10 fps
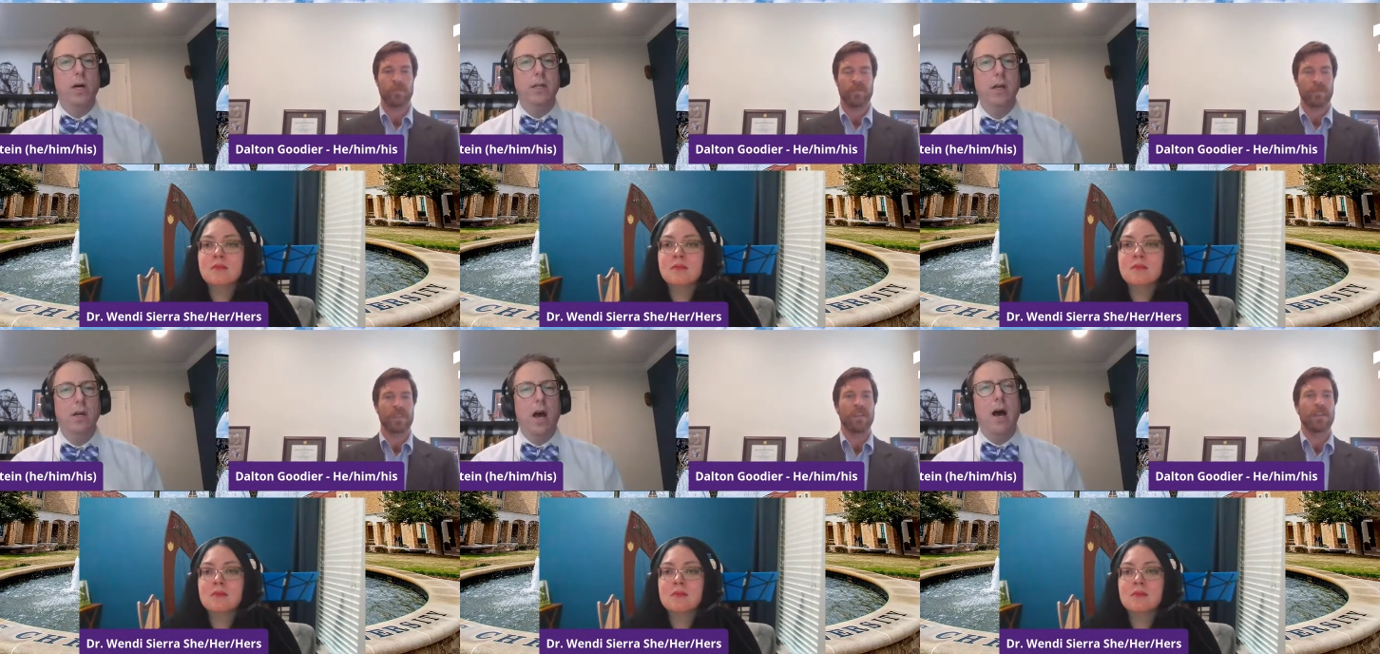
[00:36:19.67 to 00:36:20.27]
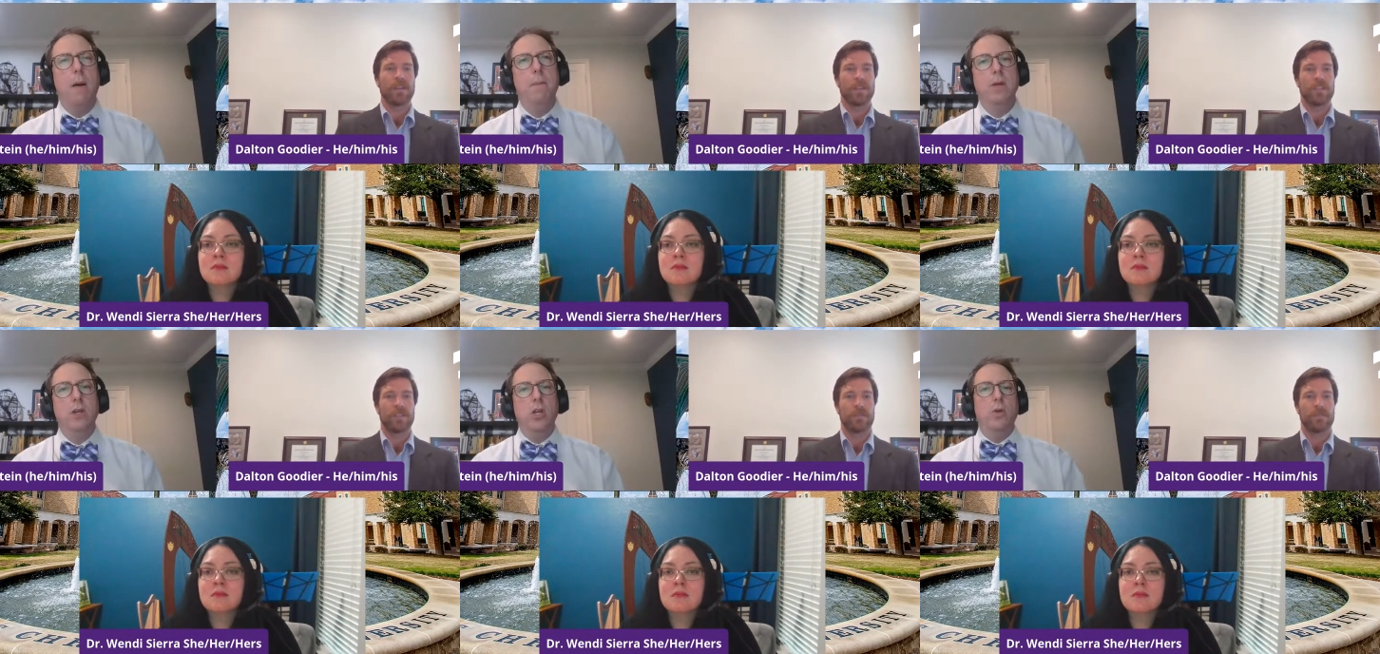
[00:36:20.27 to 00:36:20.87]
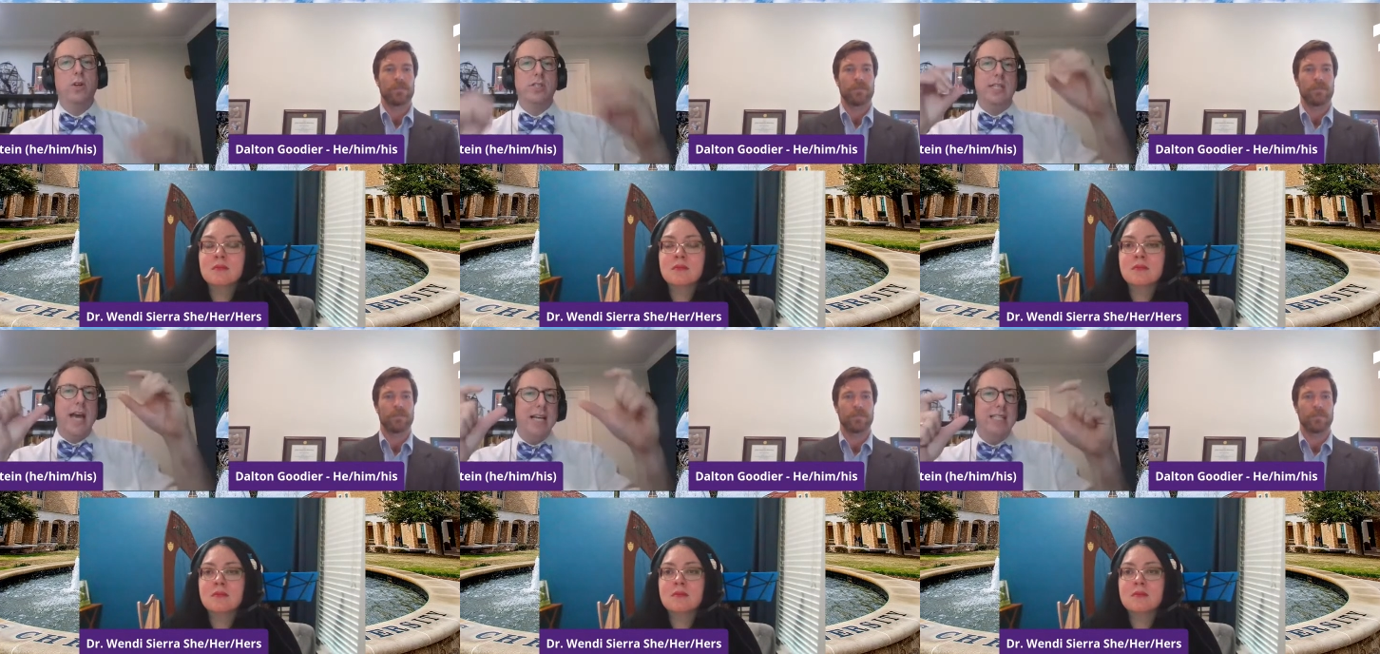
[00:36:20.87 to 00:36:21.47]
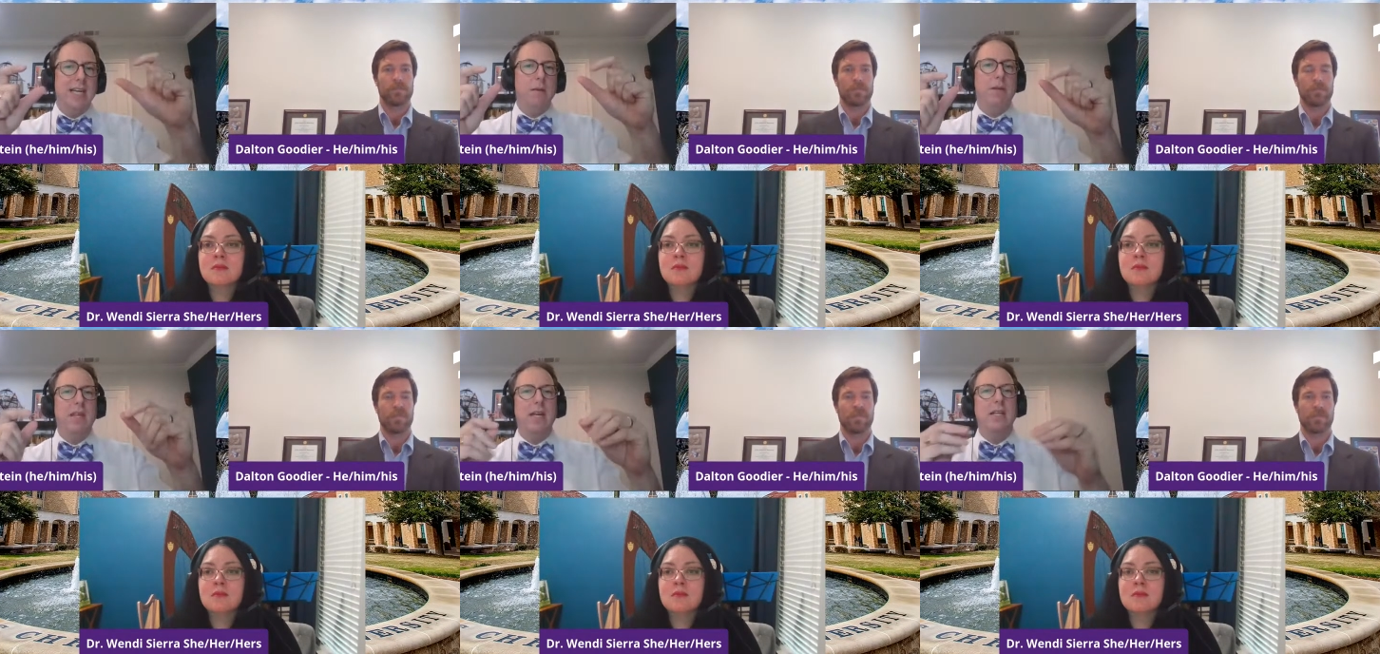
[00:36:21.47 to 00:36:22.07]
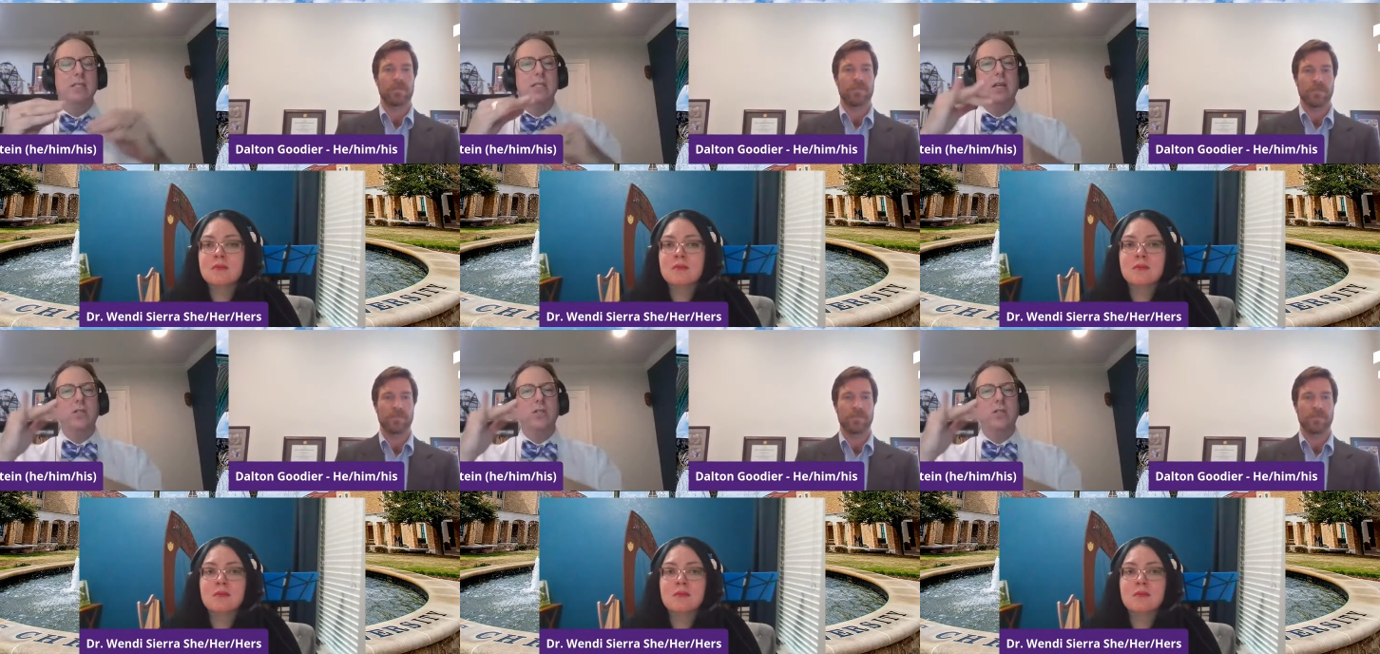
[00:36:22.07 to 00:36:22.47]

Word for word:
Speaker 1: one? Um, you know, there's the essay, but then is